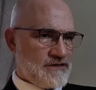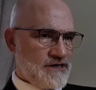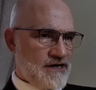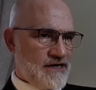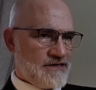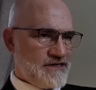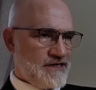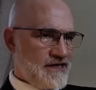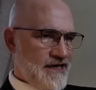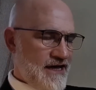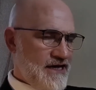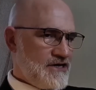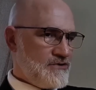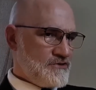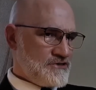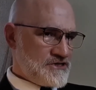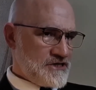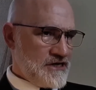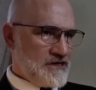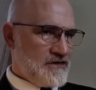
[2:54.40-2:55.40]
And then they had
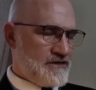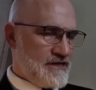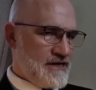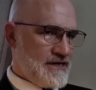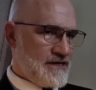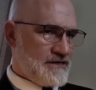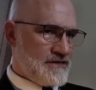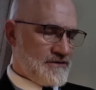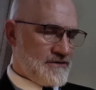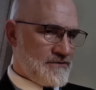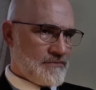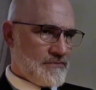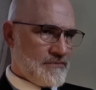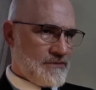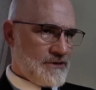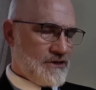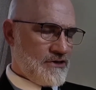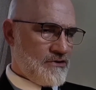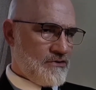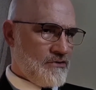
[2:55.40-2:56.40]
to rescind that.
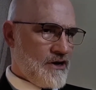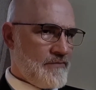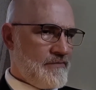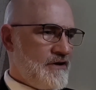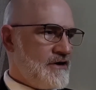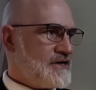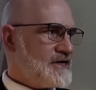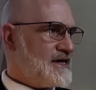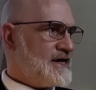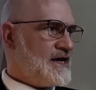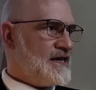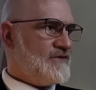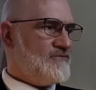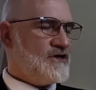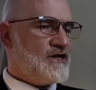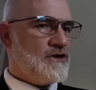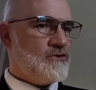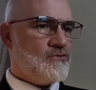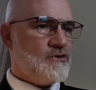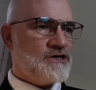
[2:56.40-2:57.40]
You know, America can't
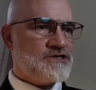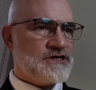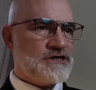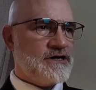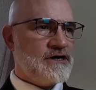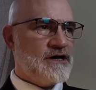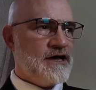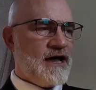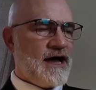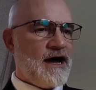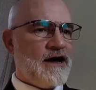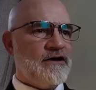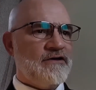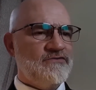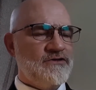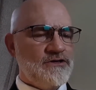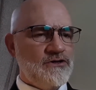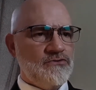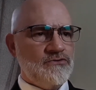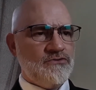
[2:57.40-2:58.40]
even get Russia out
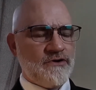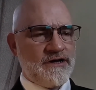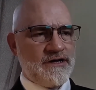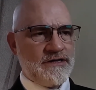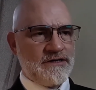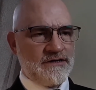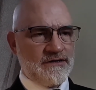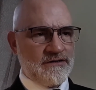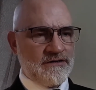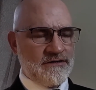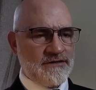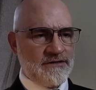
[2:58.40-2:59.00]
of the Ukraine.